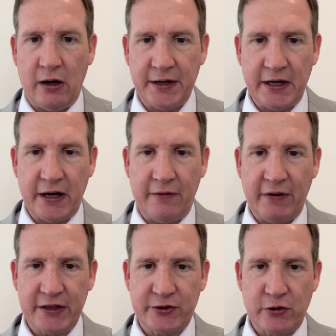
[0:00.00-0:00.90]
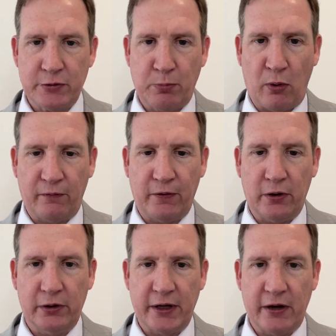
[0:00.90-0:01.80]
on an investor's
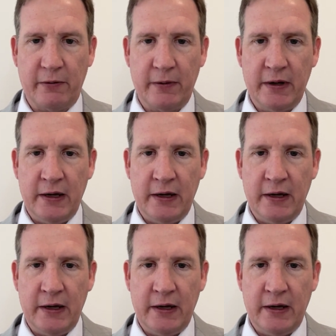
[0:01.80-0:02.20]
portfolio.